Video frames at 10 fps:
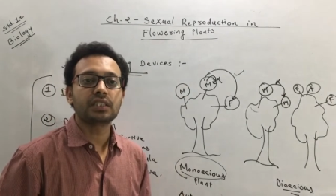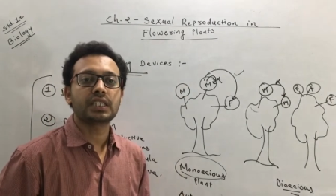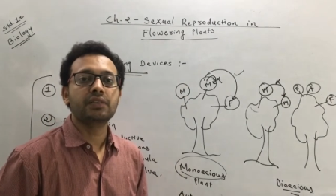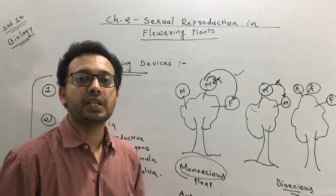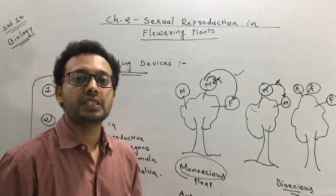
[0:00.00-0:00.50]
These
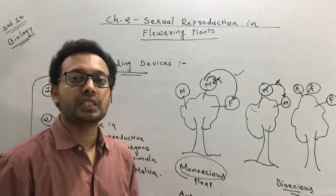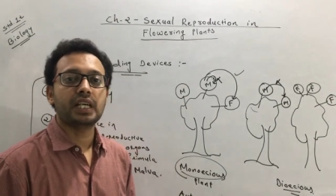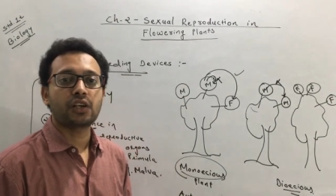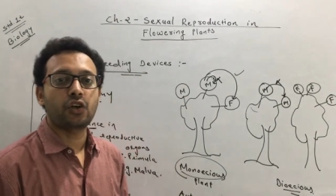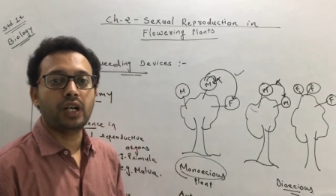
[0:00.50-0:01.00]
devices
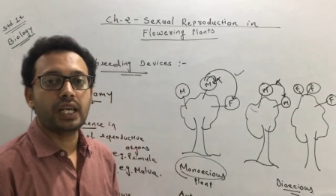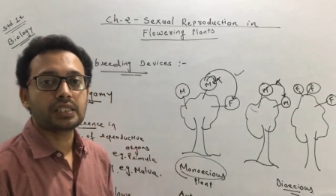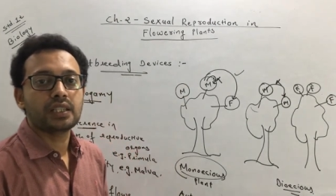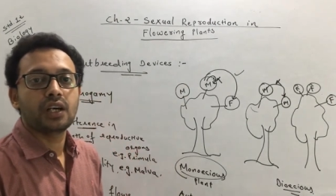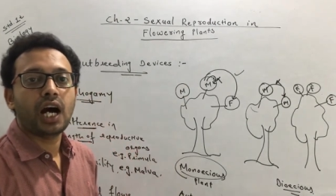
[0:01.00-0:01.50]
are called as
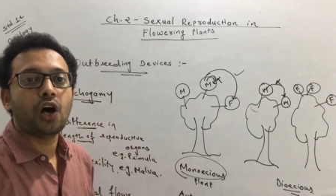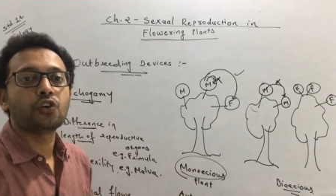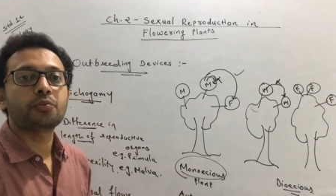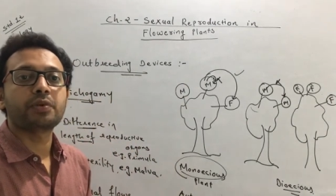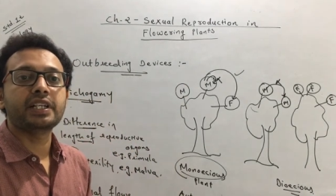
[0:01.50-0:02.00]

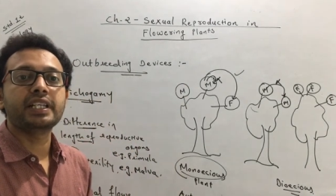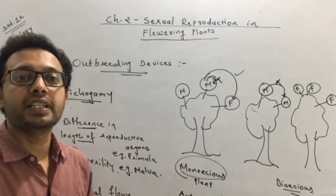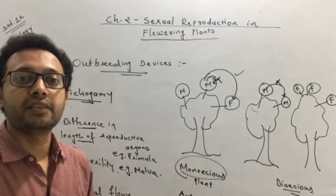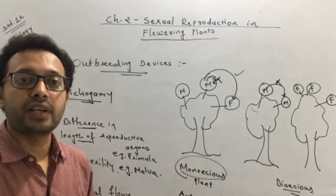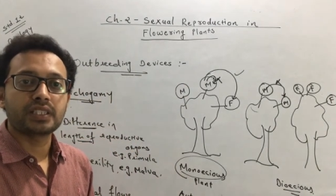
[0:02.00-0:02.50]

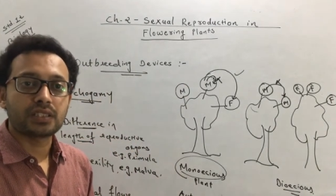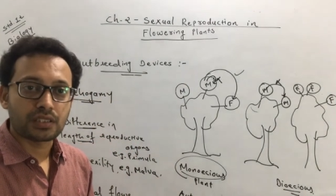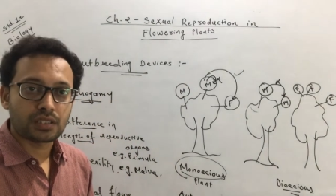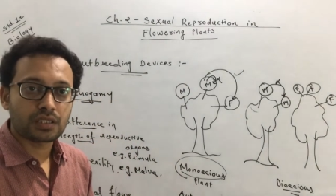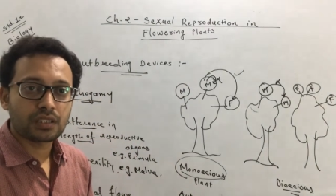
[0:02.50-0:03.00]
outbreeding
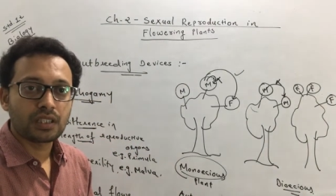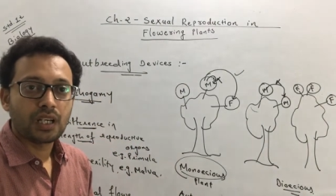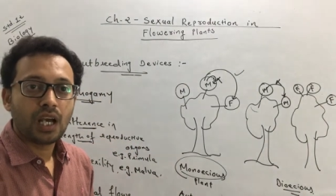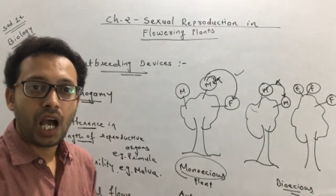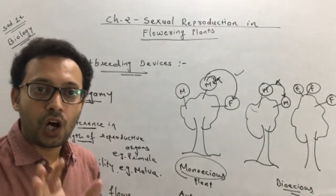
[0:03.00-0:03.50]
devices.
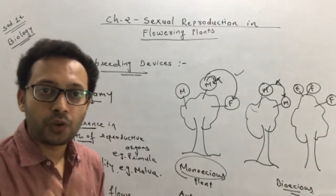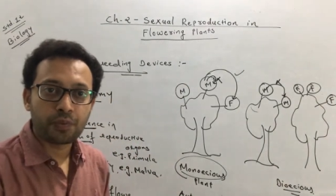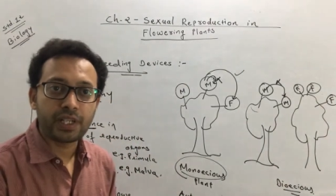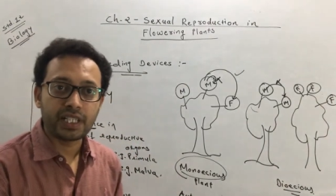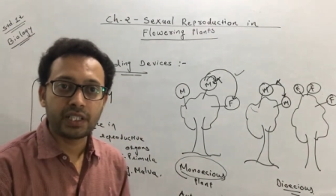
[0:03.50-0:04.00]

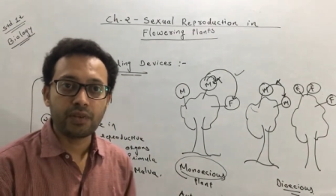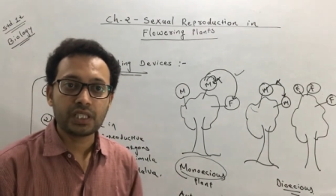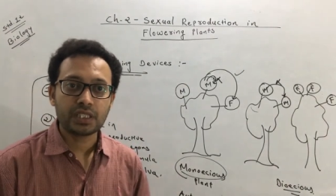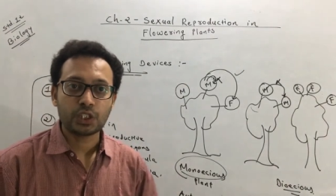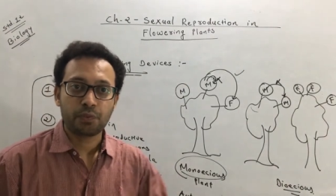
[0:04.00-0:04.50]
Outbreeding
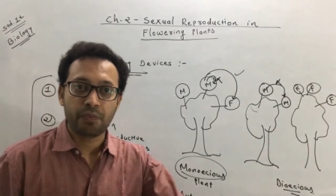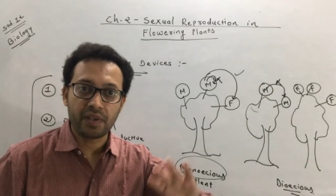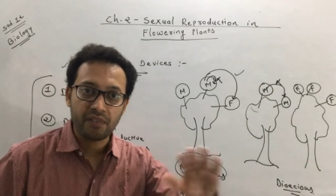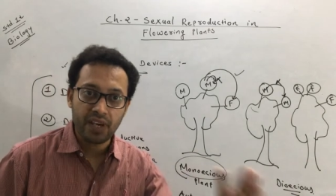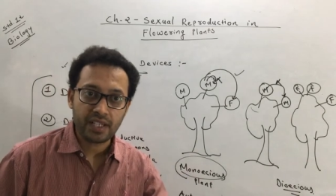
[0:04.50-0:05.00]
devices
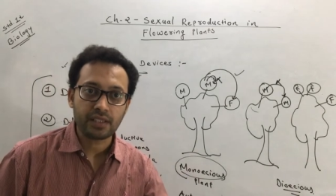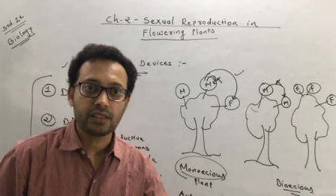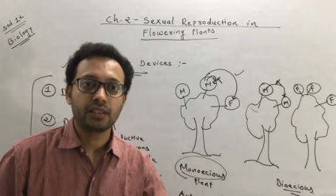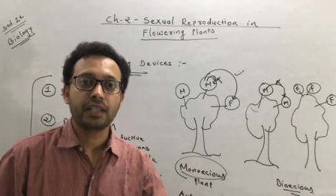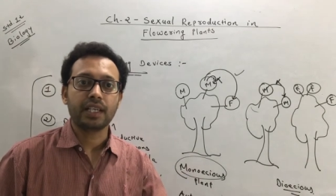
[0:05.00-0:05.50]

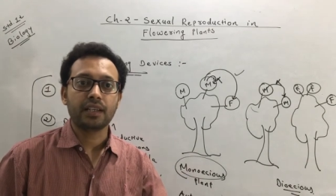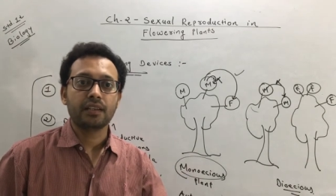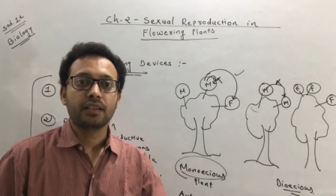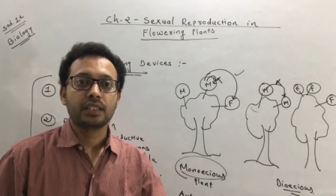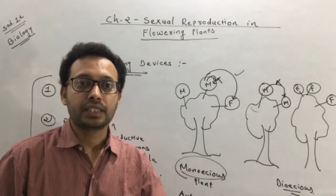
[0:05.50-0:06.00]
prevent
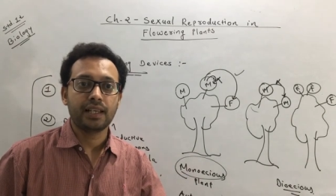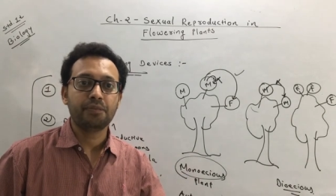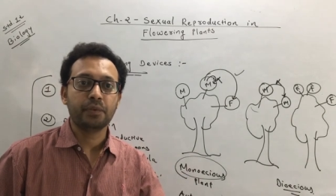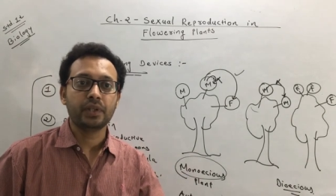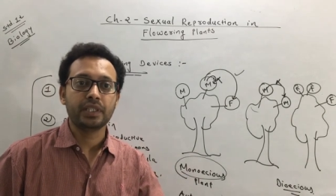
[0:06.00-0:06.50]

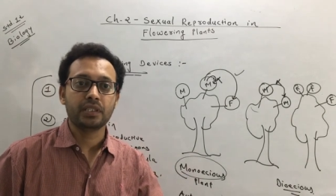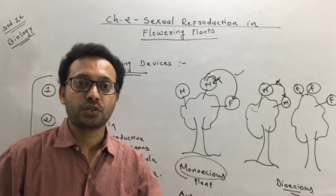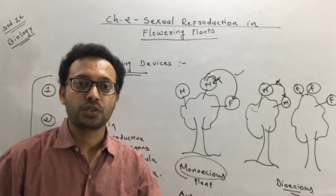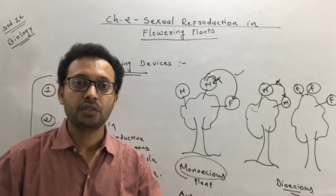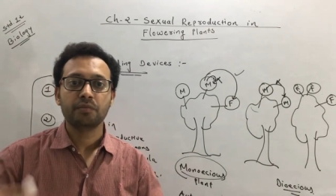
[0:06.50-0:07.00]

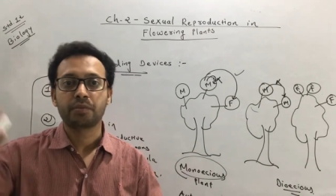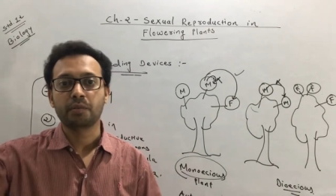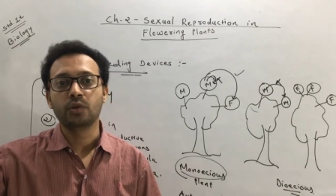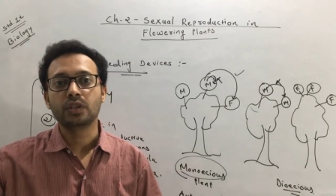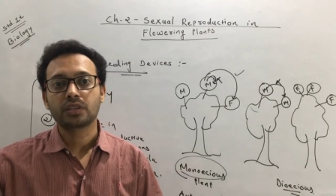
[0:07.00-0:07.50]
self-pollination,
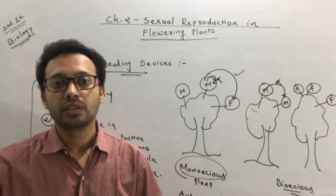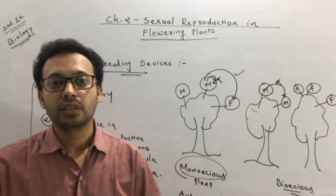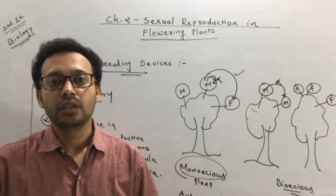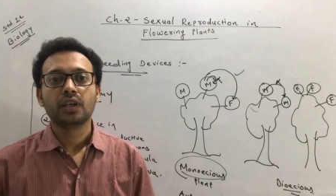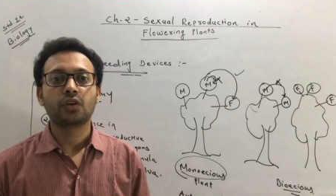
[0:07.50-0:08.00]

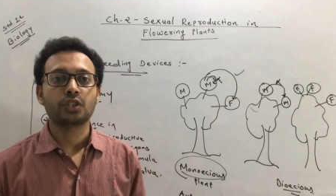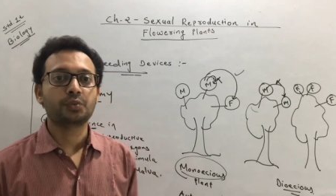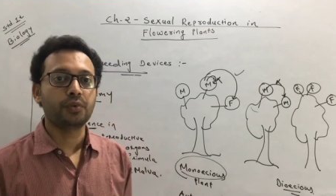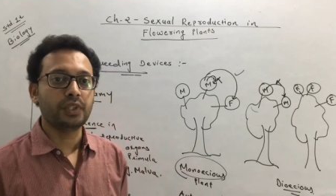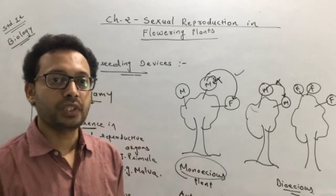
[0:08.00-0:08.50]
promote
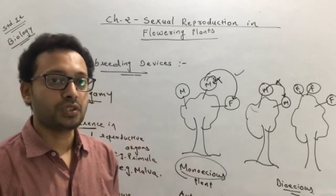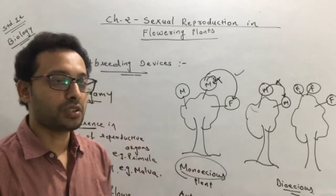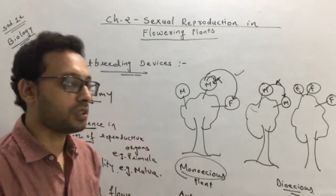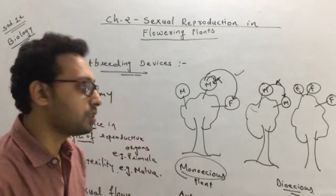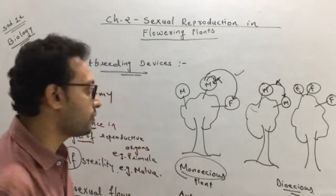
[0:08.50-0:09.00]
cross-pollination.